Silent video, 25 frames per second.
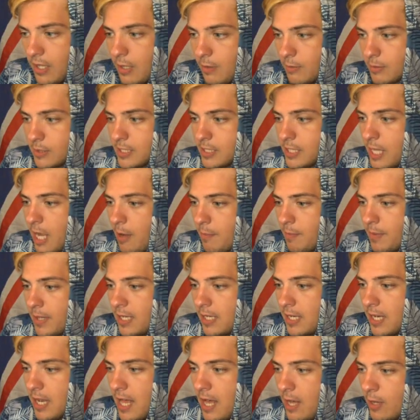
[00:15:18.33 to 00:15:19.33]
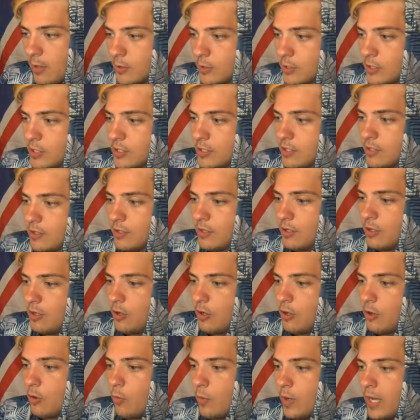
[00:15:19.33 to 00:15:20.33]
He was stopping Klaus.
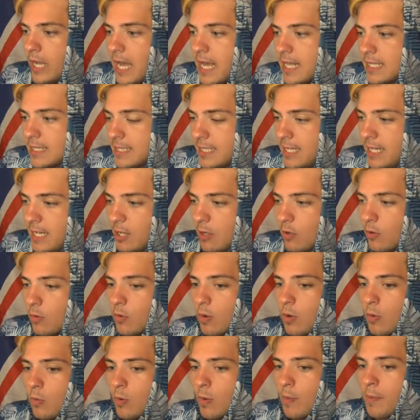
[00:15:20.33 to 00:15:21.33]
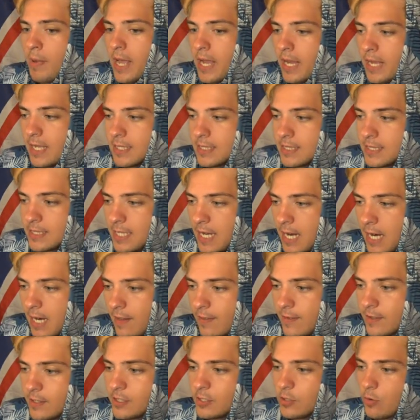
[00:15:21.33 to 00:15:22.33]
We got to hear Rebecca's side
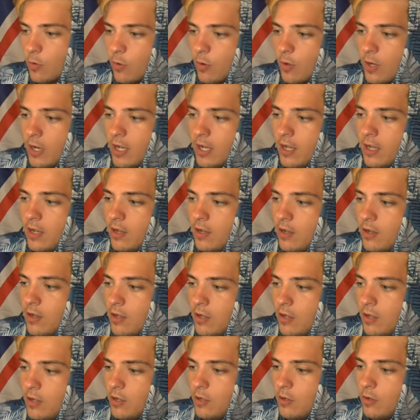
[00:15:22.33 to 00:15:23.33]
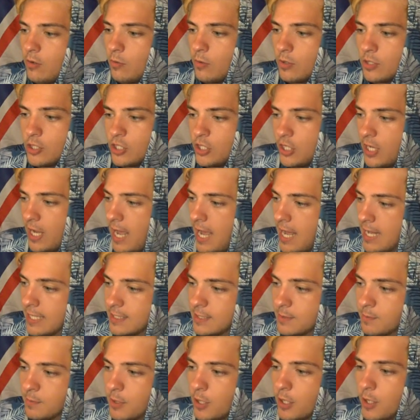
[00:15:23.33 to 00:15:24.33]
of the story, which she
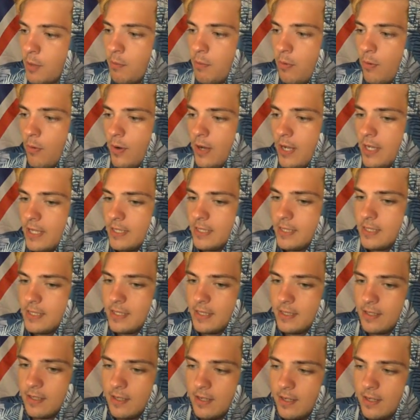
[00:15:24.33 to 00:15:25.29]
had some good points.